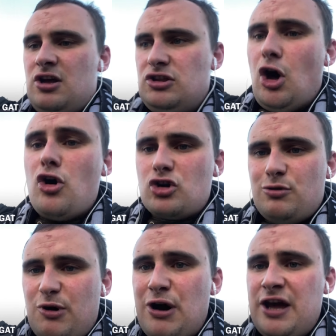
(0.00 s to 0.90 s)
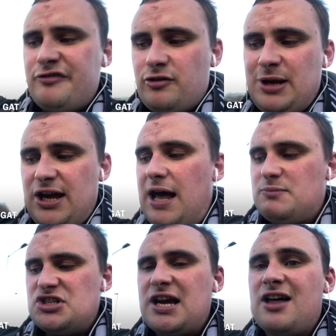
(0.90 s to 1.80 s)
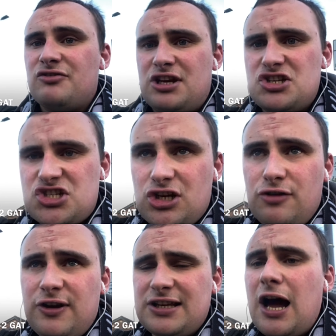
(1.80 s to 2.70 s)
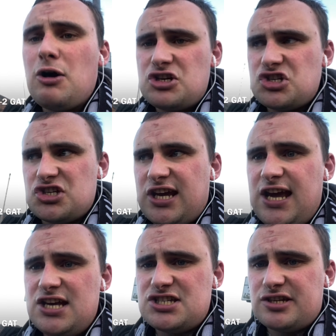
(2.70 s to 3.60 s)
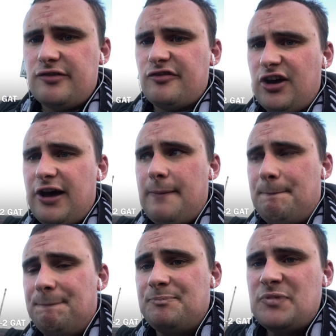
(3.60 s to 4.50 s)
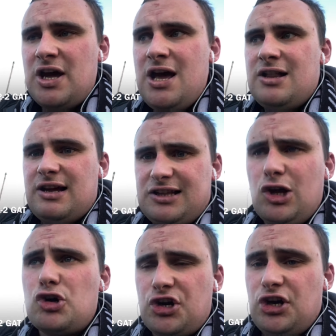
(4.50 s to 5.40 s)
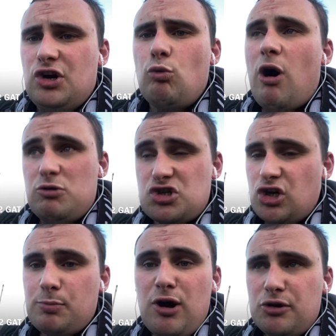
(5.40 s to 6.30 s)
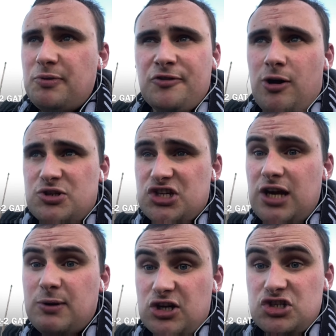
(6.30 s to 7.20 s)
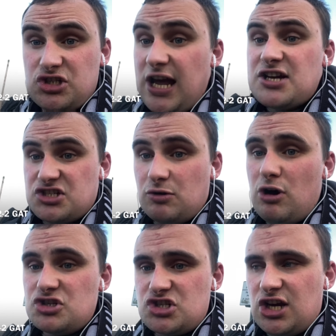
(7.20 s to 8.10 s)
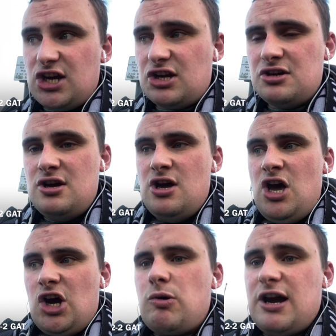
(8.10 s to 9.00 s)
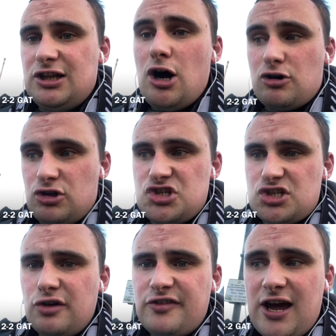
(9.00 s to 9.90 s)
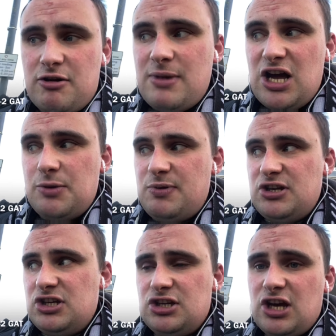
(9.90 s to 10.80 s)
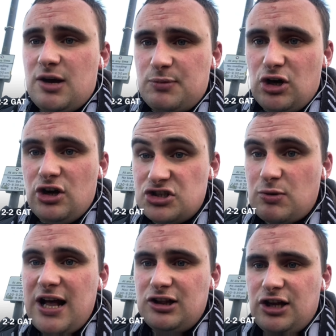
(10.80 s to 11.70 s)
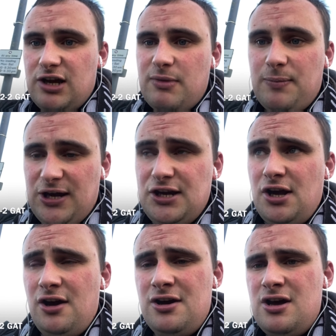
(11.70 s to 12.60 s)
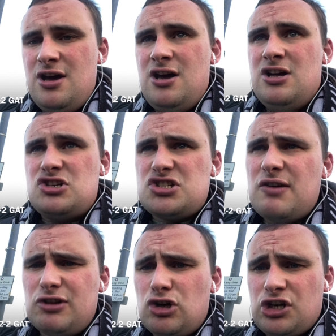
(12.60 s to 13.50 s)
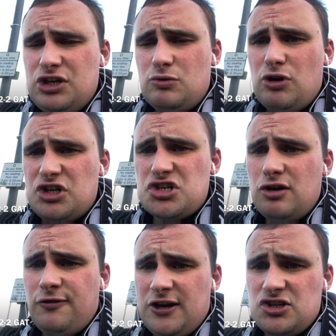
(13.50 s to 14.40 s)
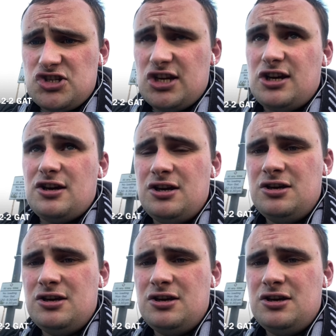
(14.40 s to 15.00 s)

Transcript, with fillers: not come away from it empty-handed. So I think now it's just a case of um, like look at what was good about the performance there, because yes, there was uh, quite a lot of good stuff there in my opinion, uh, but as well uh, maybe just have a look at one or two things that